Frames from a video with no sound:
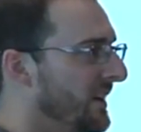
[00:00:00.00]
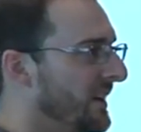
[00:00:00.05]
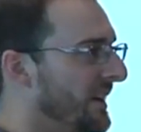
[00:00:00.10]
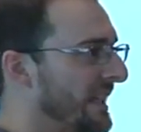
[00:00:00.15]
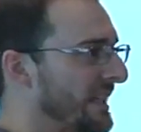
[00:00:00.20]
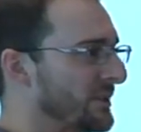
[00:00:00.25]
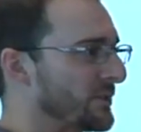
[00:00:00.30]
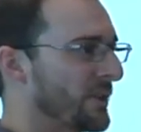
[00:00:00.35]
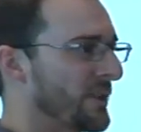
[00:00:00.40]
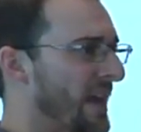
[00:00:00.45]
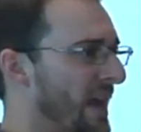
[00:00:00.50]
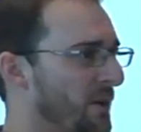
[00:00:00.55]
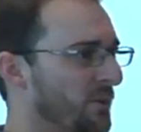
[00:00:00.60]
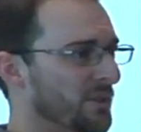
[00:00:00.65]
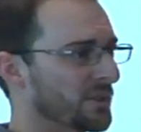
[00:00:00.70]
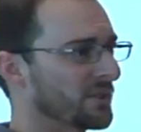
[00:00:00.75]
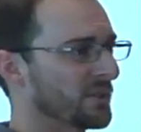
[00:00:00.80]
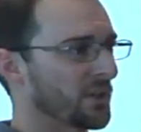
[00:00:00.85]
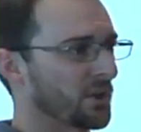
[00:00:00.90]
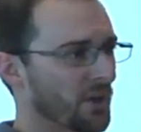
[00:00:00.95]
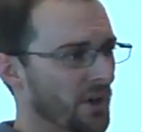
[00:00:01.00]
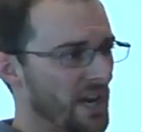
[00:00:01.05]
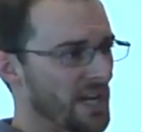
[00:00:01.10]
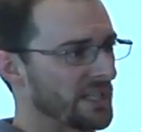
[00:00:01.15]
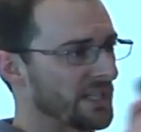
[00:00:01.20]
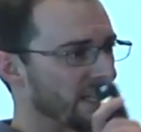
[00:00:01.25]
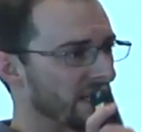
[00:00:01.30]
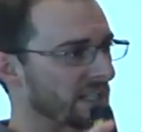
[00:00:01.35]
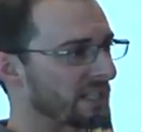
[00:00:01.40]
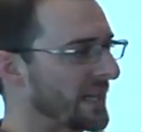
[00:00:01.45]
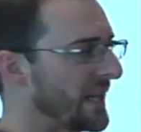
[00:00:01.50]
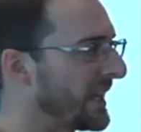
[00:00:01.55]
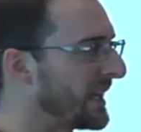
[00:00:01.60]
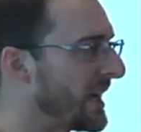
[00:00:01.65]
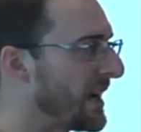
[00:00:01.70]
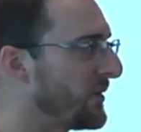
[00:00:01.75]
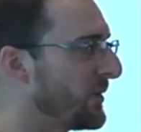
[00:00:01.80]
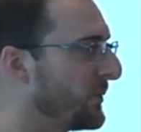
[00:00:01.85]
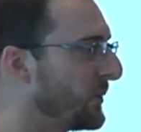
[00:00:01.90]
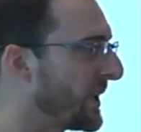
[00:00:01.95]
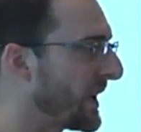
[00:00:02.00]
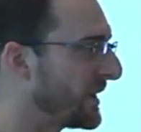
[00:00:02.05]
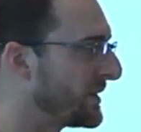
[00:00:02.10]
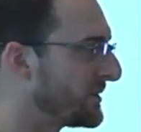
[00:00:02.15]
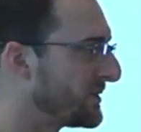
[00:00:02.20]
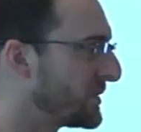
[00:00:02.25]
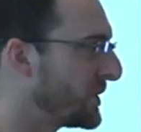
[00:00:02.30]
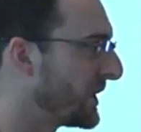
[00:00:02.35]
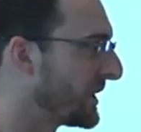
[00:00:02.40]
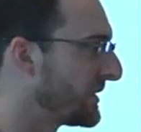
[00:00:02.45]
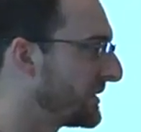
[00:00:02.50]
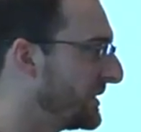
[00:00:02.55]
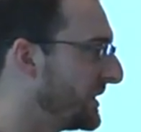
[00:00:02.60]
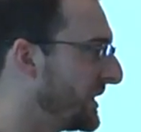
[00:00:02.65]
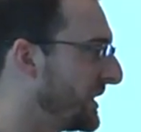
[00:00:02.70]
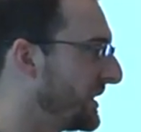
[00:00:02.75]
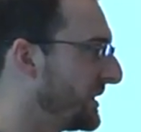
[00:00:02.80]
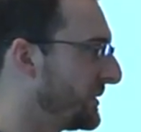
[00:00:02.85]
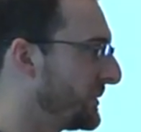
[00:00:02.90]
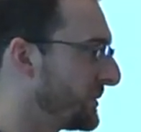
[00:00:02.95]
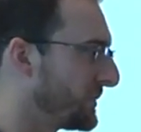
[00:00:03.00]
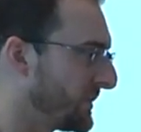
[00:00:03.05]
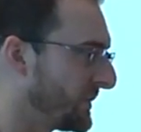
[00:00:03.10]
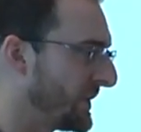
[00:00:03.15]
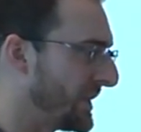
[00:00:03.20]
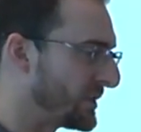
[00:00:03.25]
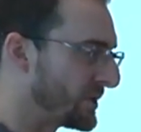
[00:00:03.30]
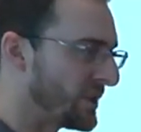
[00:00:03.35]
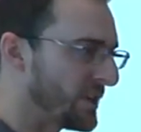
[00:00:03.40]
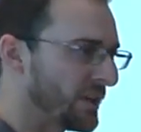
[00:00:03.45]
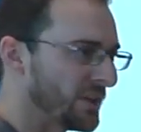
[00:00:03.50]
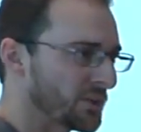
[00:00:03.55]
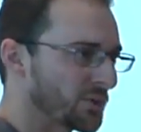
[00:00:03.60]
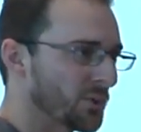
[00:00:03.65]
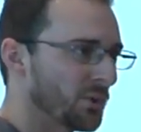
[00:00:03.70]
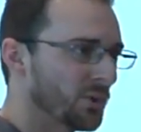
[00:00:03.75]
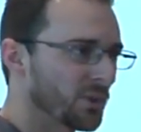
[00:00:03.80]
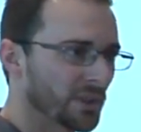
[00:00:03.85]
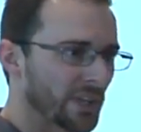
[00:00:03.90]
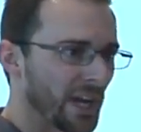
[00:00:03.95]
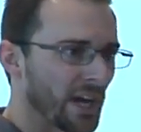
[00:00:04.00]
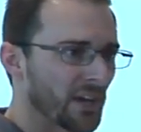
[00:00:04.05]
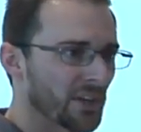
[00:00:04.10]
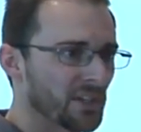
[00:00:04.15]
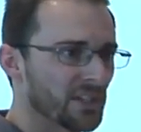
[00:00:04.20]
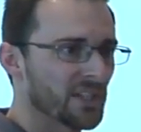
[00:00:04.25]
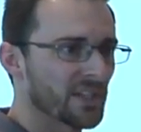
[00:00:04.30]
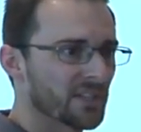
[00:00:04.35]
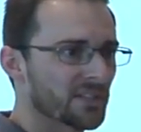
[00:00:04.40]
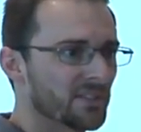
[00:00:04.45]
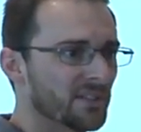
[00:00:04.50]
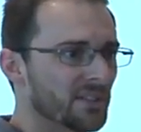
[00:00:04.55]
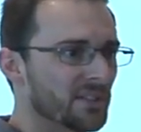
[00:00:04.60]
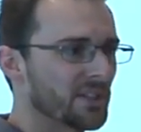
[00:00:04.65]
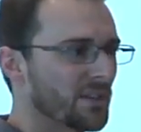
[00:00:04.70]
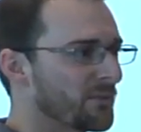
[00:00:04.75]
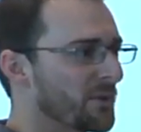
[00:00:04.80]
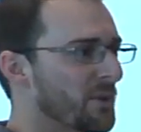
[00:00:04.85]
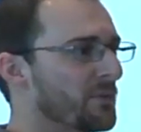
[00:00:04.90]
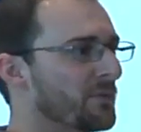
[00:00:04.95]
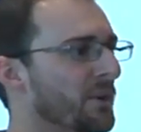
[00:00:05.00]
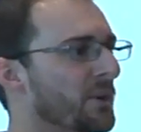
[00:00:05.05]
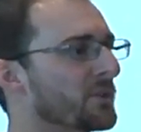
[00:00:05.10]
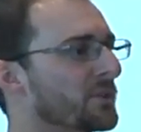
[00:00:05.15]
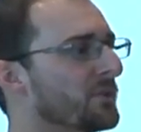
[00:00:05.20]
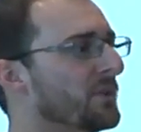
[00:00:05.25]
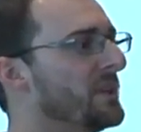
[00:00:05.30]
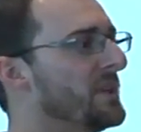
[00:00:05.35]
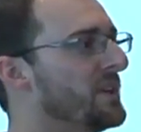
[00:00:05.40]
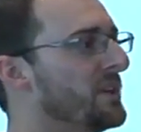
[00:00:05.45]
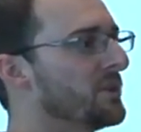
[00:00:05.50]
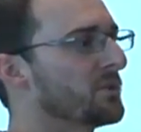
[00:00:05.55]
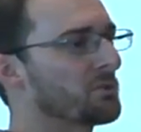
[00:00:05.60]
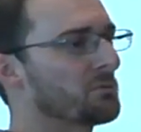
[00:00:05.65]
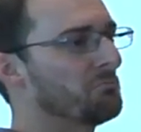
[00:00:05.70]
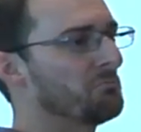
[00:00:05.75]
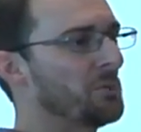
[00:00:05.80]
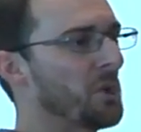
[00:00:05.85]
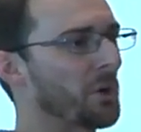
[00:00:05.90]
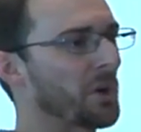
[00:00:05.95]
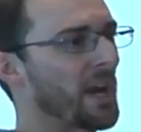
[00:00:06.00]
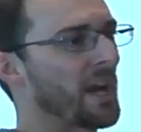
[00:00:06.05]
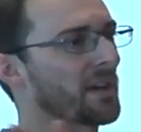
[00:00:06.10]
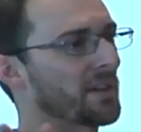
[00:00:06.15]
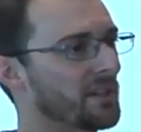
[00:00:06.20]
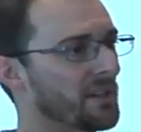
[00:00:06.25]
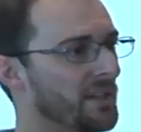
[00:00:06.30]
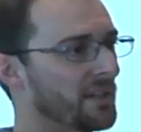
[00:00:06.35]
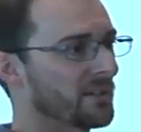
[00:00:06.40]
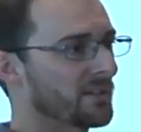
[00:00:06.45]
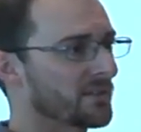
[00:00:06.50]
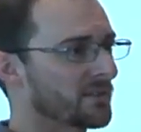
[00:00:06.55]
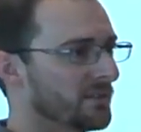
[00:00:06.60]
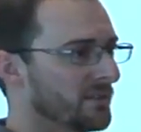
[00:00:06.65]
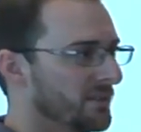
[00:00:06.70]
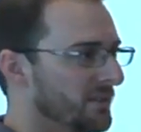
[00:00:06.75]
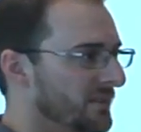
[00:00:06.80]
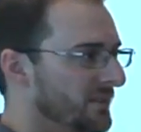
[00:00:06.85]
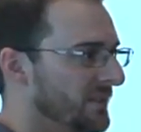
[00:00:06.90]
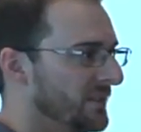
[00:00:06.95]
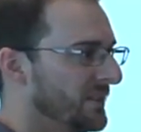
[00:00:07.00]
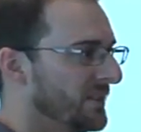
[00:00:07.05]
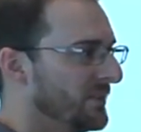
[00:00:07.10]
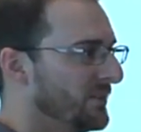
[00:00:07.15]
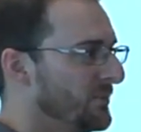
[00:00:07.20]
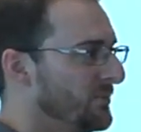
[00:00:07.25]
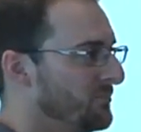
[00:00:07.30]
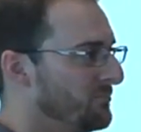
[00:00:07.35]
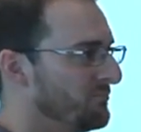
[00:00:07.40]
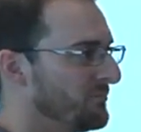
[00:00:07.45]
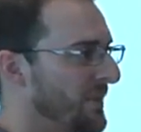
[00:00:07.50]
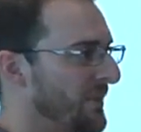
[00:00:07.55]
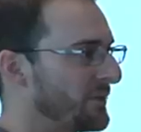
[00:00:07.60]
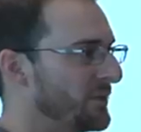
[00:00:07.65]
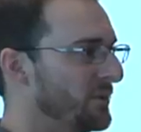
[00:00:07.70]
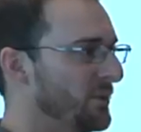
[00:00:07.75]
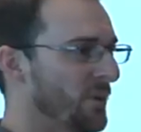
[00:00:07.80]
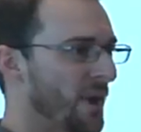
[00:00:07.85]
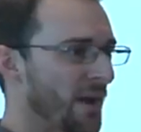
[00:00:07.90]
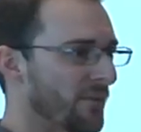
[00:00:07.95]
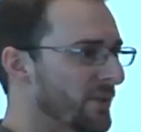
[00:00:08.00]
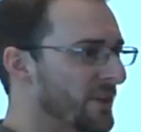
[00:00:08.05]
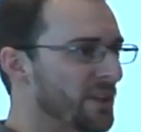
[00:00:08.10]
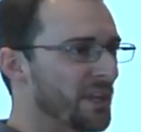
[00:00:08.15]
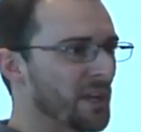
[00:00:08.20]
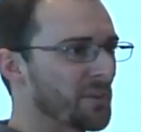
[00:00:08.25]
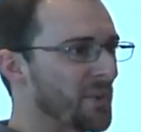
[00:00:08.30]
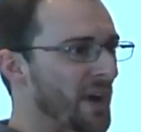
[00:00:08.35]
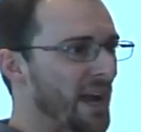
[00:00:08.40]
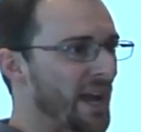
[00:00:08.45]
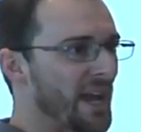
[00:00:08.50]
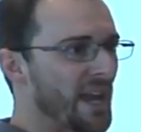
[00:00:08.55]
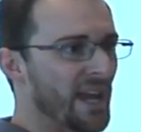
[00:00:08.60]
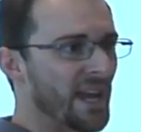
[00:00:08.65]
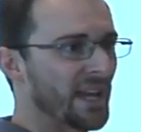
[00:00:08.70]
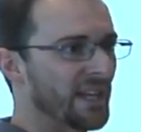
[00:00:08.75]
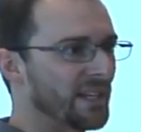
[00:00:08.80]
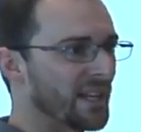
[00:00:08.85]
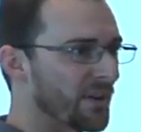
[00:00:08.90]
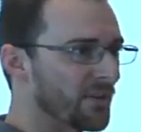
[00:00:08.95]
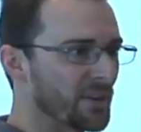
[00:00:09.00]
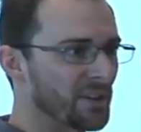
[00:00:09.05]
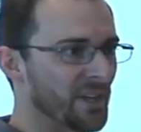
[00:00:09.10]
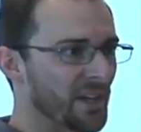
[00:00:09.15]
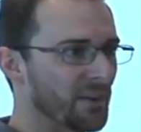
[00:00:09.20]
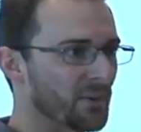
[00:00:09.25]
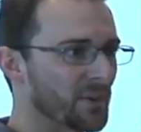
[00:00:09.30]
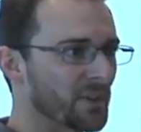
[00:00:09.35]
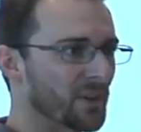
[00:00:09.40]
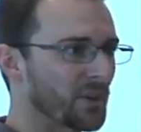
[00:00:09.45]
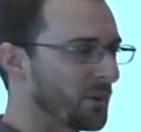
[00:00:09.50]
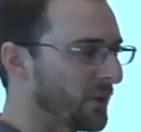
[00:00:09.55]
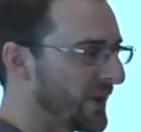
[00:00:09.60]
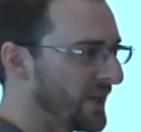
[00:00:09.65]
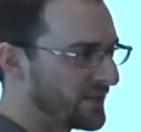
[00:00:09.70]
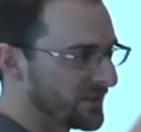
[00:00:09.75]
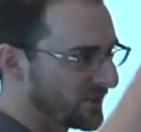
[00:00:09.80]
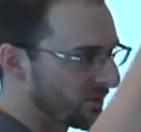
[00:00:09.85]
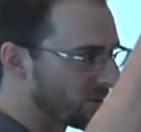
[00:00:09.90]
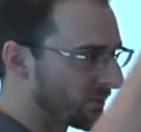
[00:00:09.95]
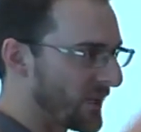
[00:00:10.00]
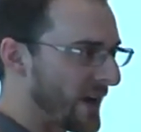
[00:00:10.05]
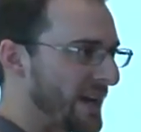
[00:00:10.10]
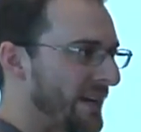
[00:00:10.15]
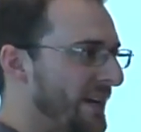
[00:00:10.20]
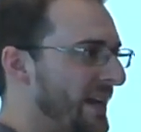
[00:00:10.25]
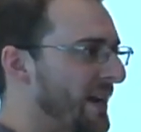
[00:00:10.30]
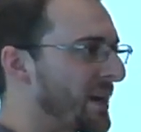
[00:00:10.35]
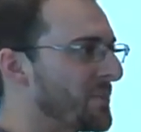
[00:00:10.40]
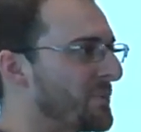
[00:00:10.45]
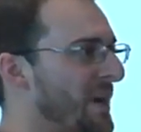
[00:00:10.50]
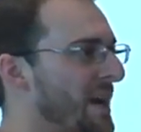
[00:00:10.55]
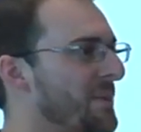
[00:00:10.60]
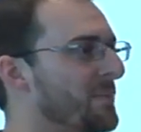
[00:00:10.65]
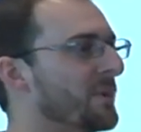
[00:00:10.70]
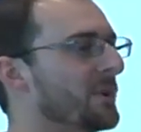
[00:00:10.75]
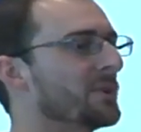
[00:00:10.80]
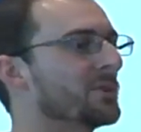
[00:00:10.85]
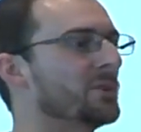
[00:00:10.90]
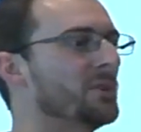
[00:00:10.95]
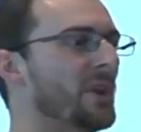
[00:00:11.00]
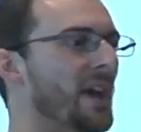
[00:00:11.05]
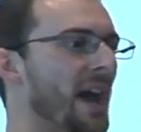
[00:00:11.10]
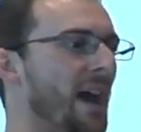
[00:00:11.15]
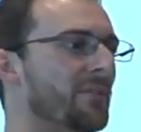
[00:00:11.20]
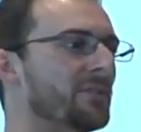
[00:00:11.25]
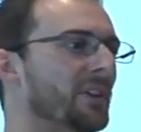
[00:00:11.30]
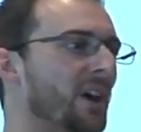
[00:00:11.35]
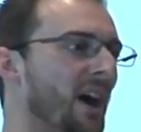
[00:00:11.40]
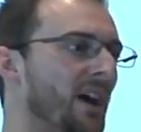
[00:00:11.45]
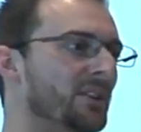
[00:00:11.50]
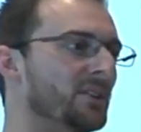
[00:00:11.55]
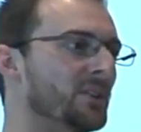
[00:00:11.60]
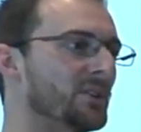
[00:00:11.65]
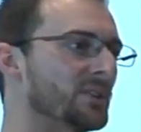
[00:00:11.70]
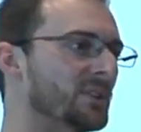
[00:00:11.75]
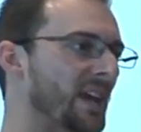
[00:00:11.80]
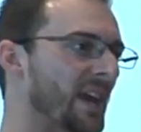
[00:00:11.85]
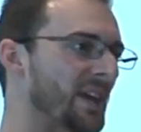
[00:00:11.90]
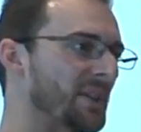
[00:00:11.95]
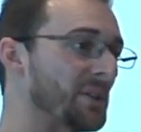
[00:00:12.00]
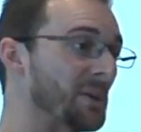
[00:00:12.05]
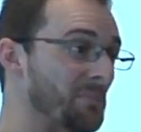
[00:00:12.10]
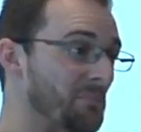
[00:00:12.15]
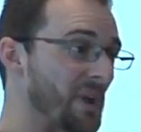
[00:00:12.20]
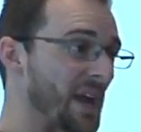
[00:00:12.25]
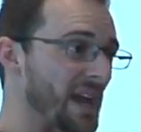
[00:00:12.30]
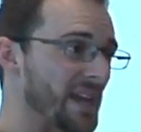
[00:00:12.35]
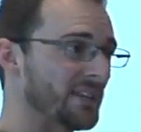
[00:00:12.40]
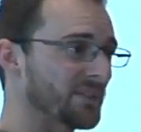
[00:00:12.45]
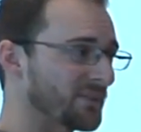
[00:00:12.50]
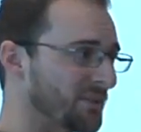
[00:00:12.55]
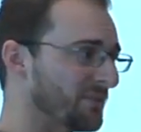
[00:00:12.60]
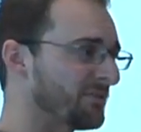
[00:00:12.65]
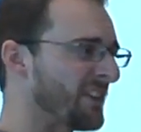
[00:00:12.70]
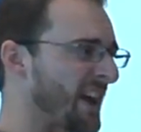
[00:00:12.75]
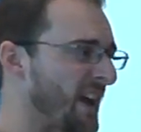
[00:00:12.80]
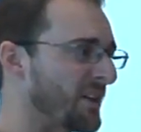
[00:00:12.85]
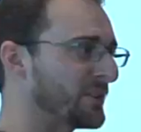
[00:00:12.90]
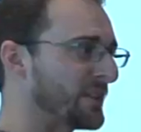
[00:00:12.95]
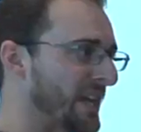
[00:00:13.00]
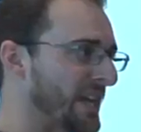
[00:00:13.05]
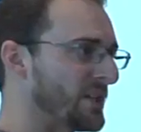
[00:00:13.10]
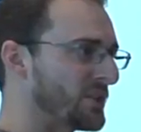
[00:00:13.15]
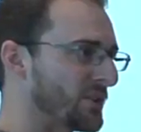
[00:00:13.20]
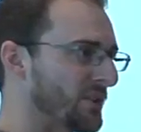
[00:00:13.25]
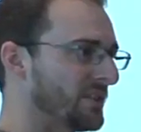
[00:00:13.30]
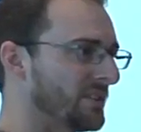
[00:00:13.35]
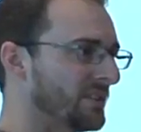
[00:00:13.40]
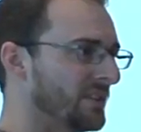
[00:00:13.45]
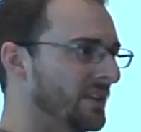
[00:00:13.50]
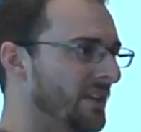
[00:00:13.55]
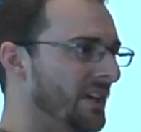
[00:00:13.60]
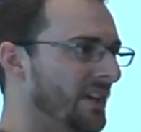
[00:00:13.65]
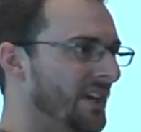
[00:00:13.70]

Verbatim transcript: And so that was the craziest thing ever when I took the engineering school and calculus. They said for the first three years, no calculators. You have to do everything by hand, everything with equations, write it out on paper. So you have to understand the base, the foundation,